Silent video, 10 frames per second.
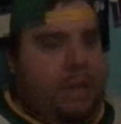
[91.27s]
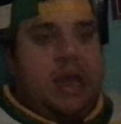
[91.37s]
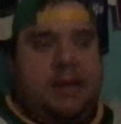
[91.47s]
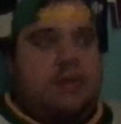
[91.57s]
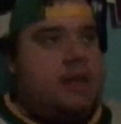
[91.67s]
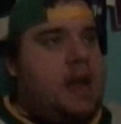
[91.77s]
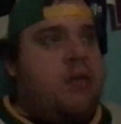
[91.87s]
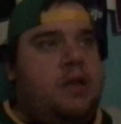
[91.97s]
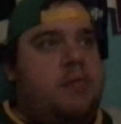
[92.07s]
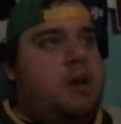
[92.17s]
I'm not
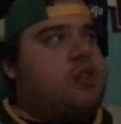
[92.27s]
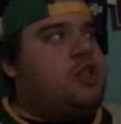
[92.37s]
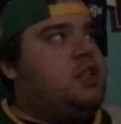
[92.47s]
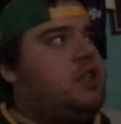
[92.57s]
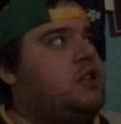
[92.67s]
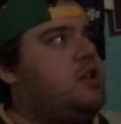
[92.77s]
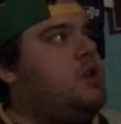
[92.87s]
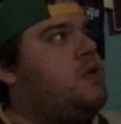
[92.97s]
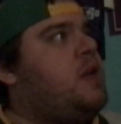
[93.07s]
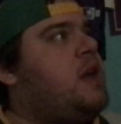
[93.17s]
really much you can
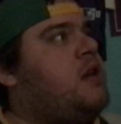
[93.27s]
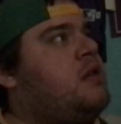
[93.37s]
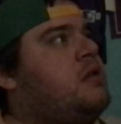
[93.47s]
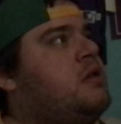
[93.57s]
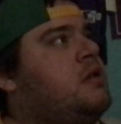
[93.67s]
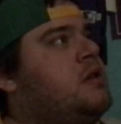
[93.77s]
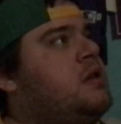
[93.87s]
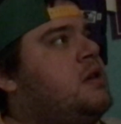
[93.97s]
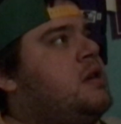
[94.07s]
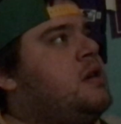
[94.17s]
do there.
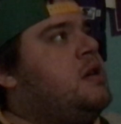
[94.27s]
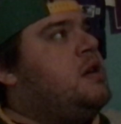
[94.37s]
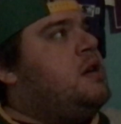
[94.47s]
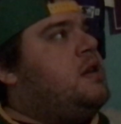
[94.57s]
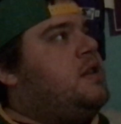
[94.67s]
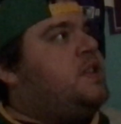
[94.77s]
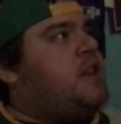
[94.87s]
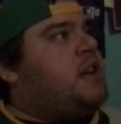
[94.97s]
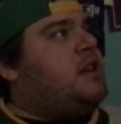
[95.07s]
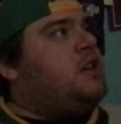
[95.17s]
The
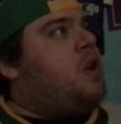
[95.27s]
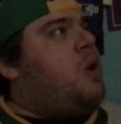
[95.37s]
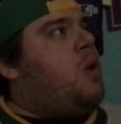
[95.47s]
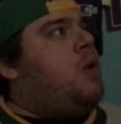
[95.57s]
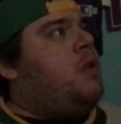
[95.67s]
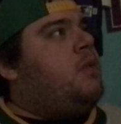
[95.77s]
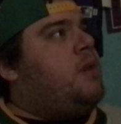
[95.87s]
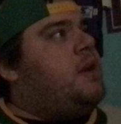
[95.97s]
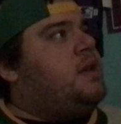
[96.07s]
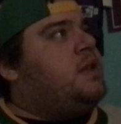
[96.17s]
second goal
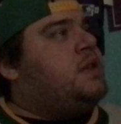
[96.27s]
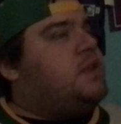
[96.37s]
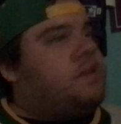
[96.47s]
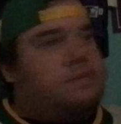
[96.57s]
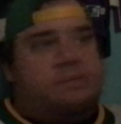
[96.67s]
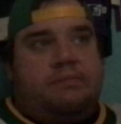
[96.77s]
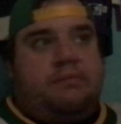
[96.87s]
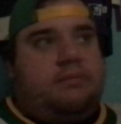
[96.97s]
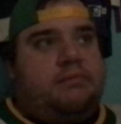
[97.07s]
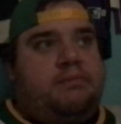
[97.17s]
was
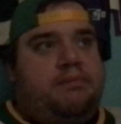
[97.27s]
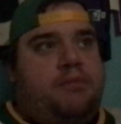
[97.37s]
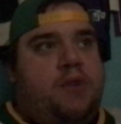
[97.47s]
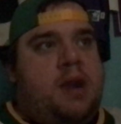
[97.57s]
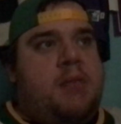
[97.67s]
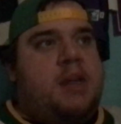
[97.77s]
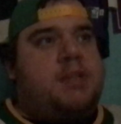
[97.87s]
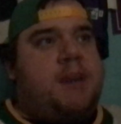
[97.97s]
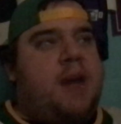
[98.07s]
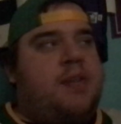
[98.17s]
pretty much
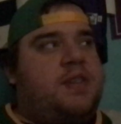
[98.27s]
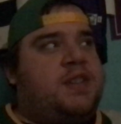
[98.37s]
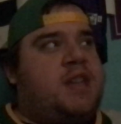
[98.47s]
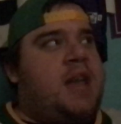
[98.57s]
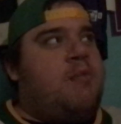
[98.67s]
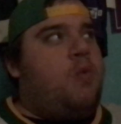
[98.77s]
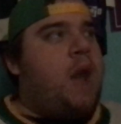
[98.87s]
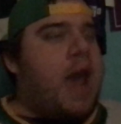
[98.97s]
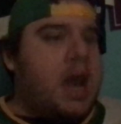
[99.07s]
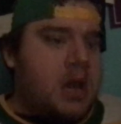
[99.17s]
about the same
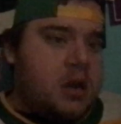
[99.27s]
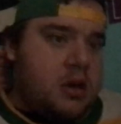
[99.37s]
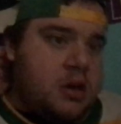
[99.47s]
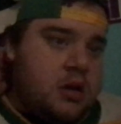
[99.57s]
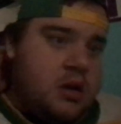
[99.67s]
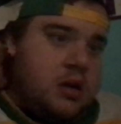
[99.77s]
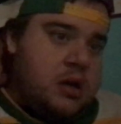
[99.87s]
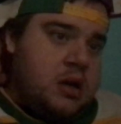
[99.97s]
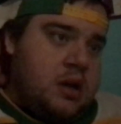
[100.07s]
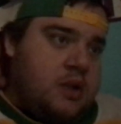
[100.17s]
way.
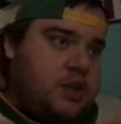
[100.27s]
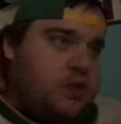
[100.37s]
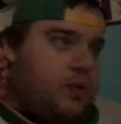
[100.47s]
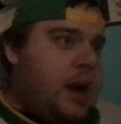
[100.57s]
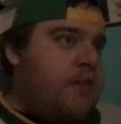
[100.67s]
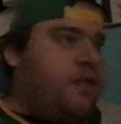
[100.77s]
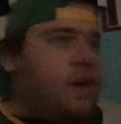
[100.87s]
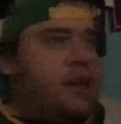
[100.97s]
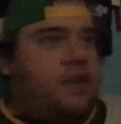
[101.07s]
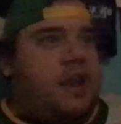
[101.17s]
Just right in
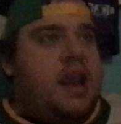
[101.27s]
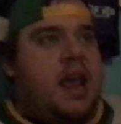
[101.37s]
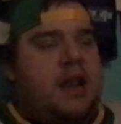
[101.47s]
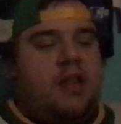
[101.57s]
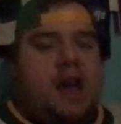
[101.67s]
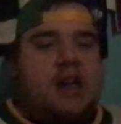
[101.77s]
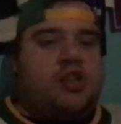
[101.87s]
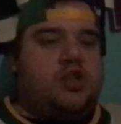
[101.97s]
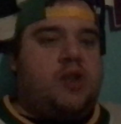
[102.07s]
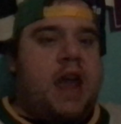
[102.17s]
front of the net, a lot of
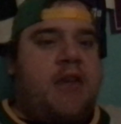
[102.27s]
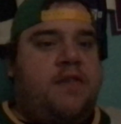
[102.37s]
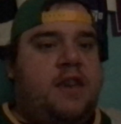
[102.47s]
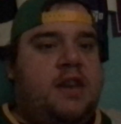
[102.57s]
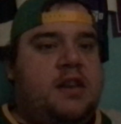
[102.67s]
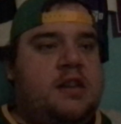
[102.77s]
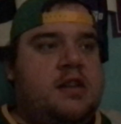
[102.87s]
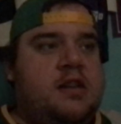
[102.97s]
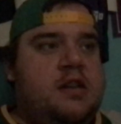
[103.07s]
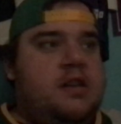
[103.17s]
traffic.
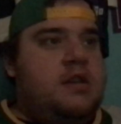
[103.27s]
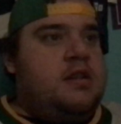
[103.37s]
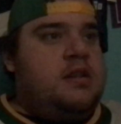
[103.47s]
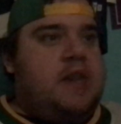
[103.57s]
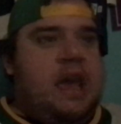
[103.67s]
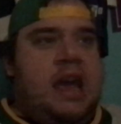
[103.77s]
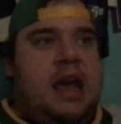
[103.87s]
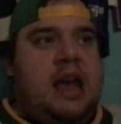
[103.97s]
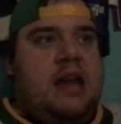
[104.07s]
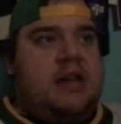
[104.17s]

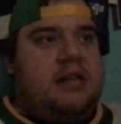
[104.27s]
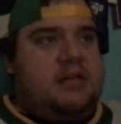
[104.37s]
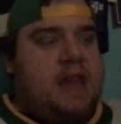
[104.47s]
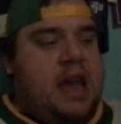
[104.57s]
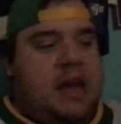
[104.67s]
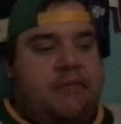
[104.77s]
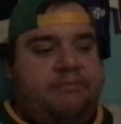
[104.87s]
And, yeah.